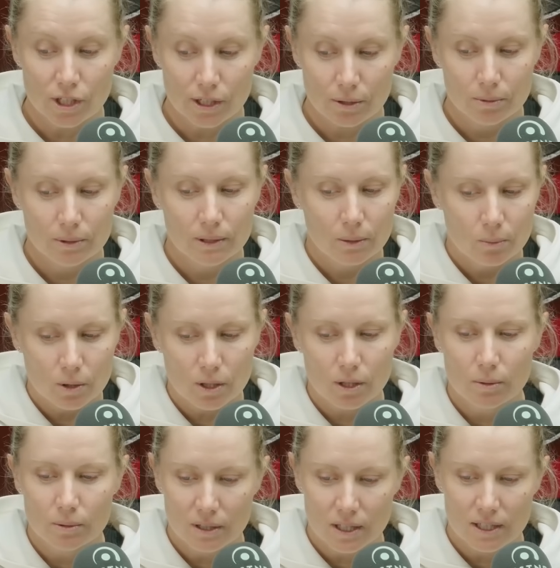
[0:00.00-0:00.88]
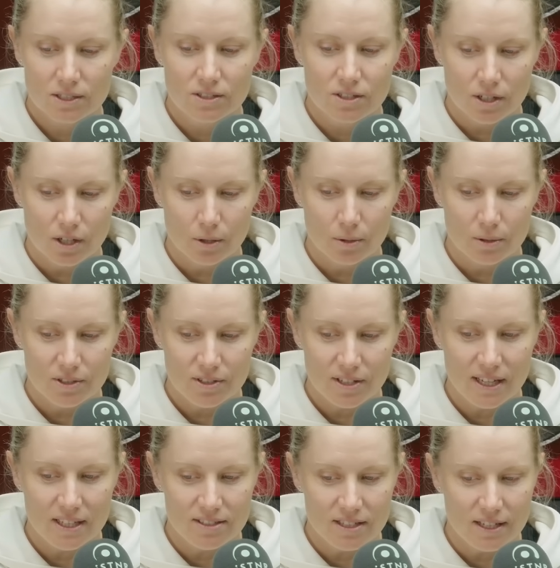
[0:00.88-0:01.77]
genuinely, what I would like to know
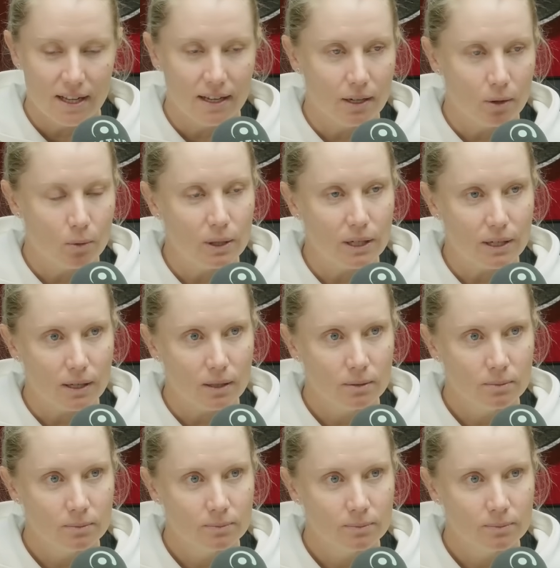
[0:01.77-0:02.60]
is he getting quicker?